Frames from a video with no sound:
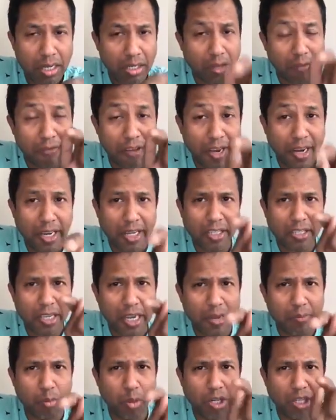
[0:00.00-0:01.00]
the very
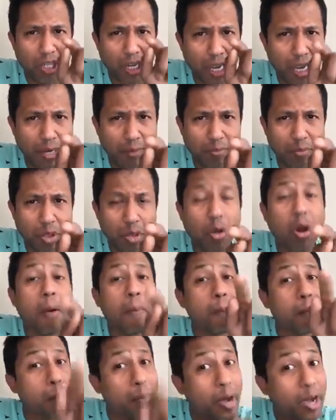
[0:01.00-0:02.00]
Islam which helped
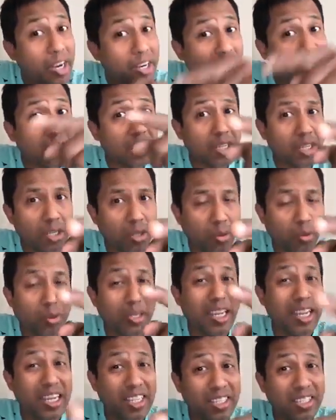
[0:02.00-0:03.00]
you
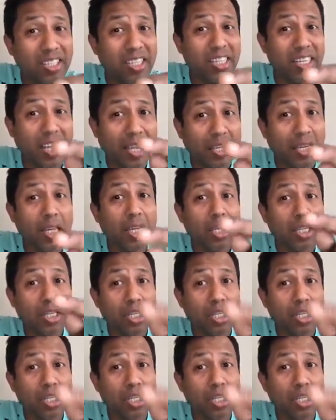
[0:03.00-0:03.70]
persecute, instigate